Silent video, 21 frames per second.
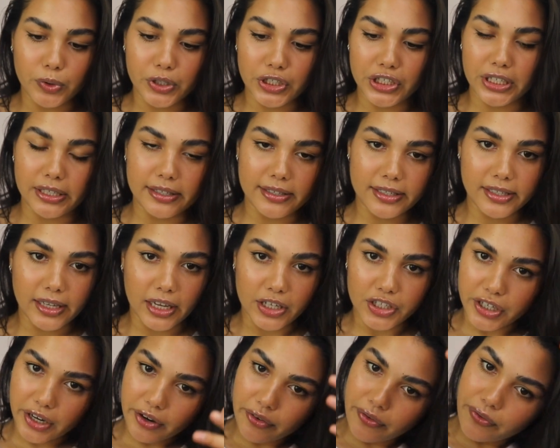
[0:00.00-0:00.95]
which is
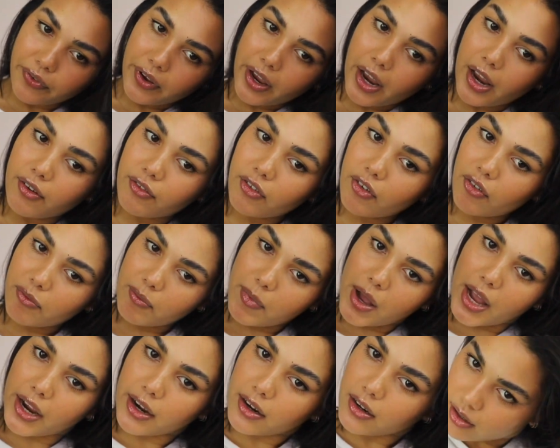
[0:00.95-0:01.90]
such a fave of
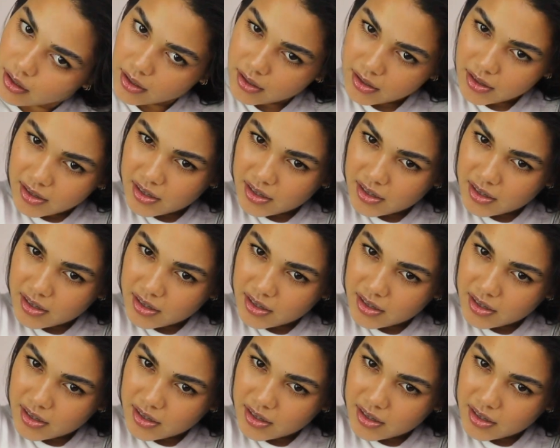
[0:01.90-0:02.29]
mine.